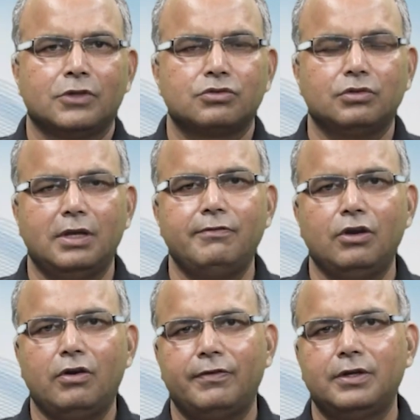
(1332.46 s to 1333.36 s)
So they
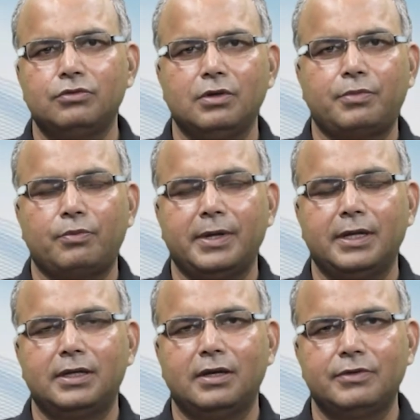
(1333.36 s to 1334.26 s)
will often do a
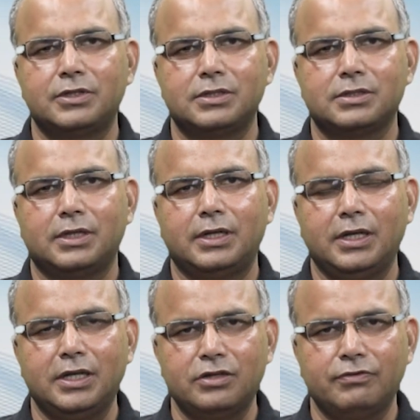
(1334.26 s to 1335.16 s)
propaganda which is
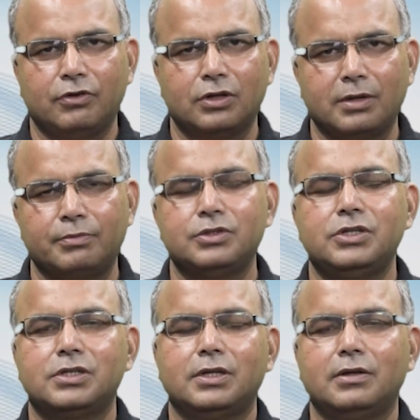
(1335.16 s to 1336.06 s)
negative for the
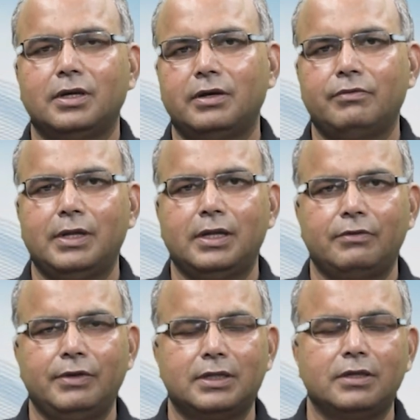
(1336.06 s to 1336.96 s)
opposition,
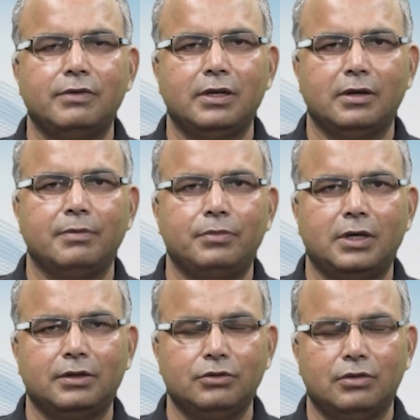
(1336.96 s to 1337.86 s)
where they
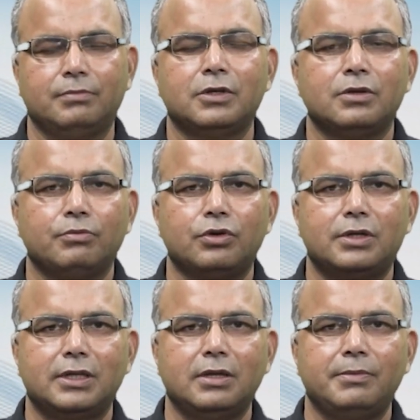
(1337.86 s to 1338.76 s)
will
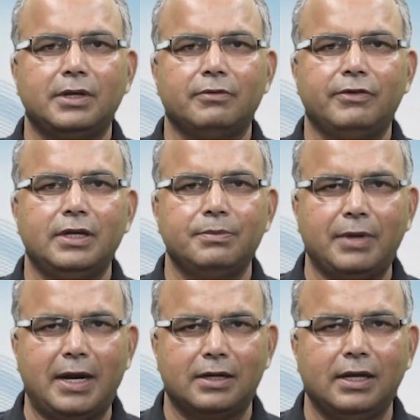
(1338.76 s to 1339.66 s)
portray them in a very
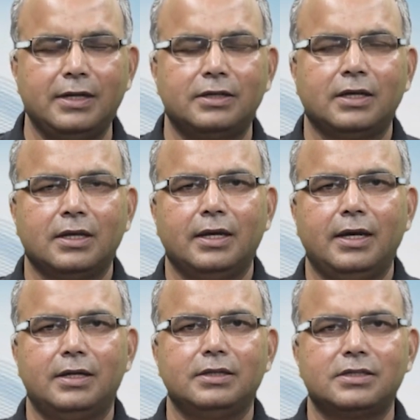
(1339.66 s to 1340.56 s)
bad light,
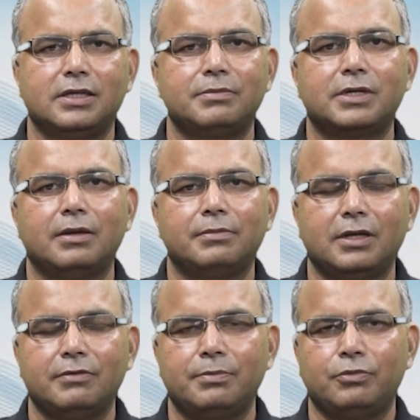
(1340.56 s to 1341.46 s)
and at the same time
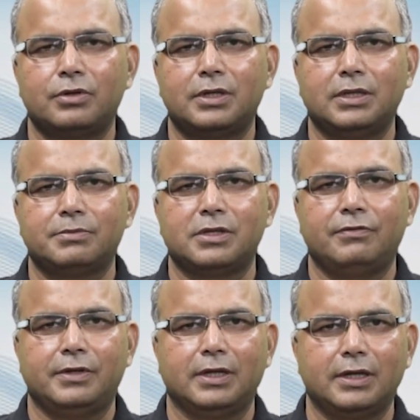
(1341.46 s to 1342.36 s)
they will portray
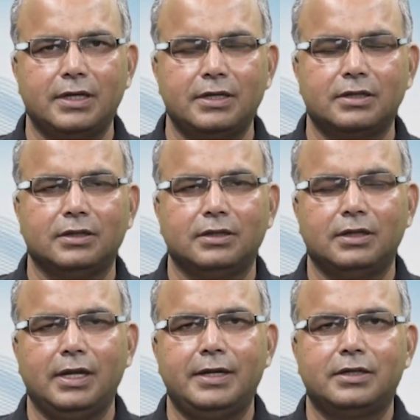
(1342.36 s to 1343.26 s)
themselves in a great
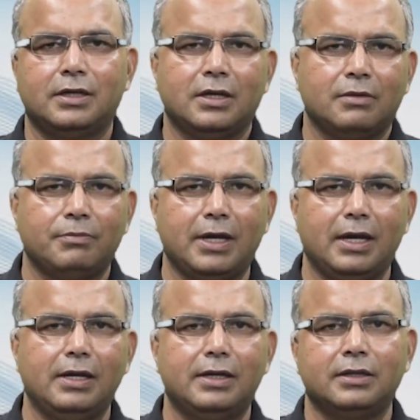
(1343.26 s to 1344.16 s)
light by
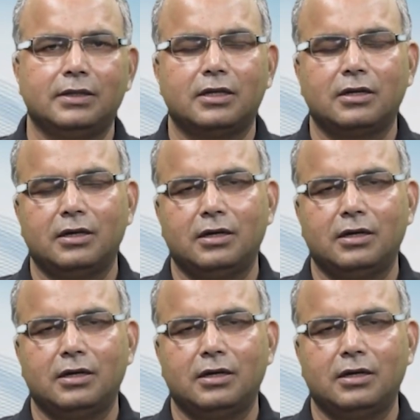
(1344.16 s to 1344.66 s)
highlighting their